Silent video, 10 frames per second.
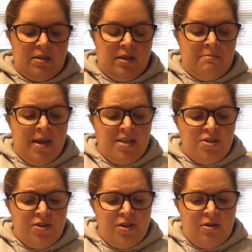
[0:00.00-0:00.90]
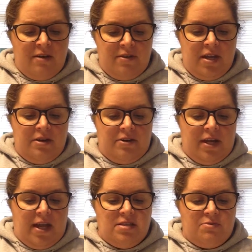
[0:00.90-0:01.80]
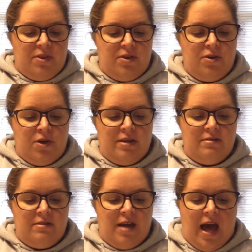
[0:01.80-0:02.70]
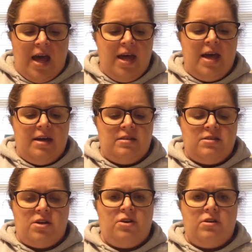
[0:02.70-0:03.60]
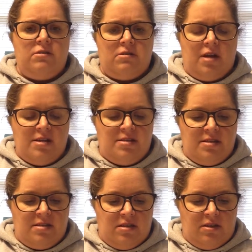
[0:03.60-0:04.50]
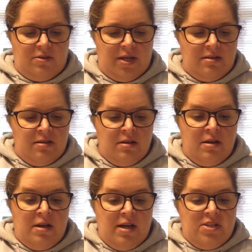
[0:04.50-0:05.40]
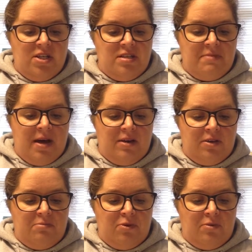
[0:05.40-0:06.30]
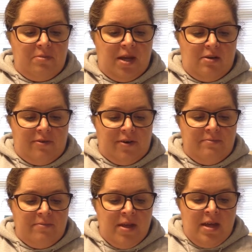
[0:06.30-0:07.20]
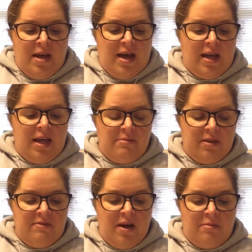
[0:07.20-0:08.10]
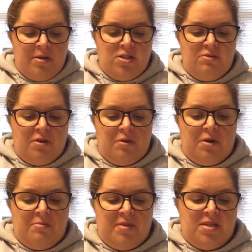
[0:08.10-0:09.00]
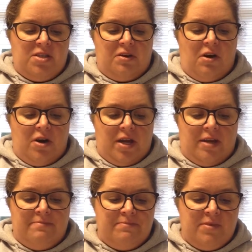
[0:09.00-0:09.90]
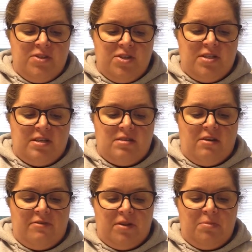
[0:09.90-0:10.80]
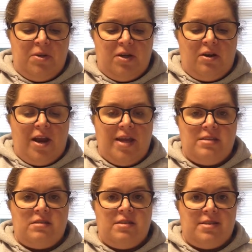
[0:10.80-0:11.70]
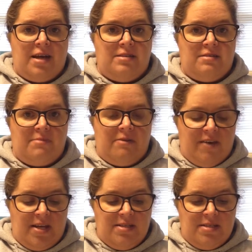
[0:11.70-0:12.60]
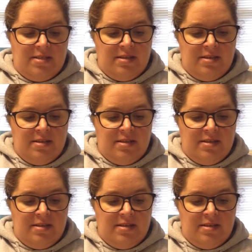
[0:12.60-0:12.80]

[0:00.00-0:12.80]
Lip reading: Make sure you cover the hearing aids with the hood. Aye, aye, sir, I said, saluting. She smiled and pulled me over. I can't believe how much you've grown up this year, Augie, she said softly, putting her hands on the sides of my face.